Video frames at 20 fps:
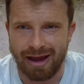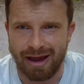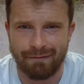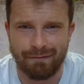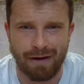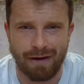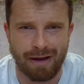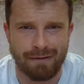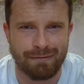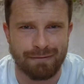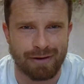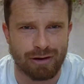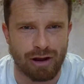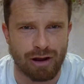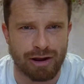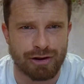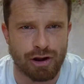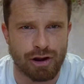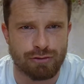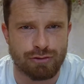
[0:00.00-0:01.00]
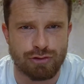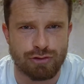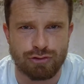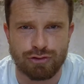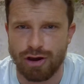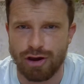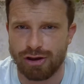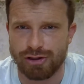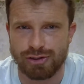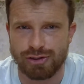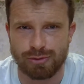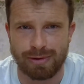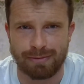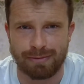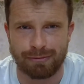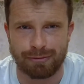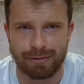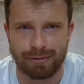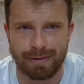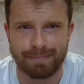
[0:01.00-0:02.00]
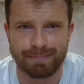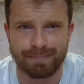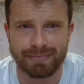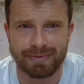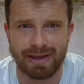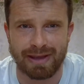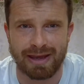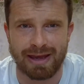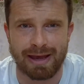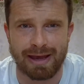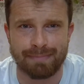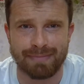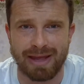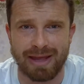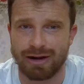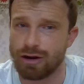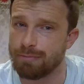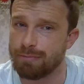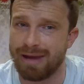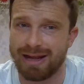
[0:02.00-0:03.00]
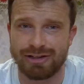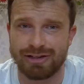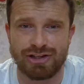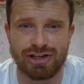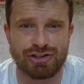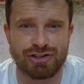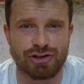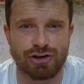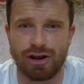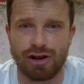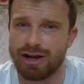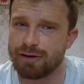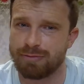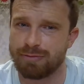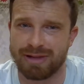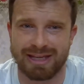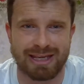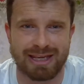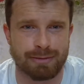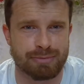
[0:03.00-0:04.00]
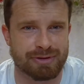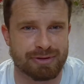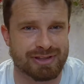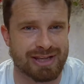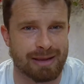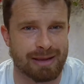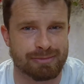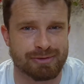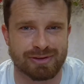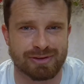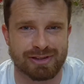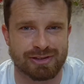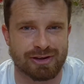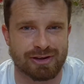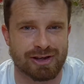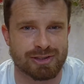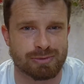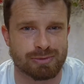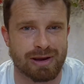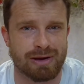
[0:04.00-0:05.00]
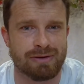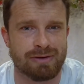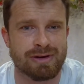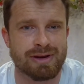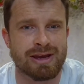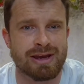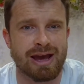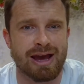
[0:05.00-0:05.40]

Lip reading: I know Newcastle in for him. And look, Manchester United have been keeping tabs on this guy as well.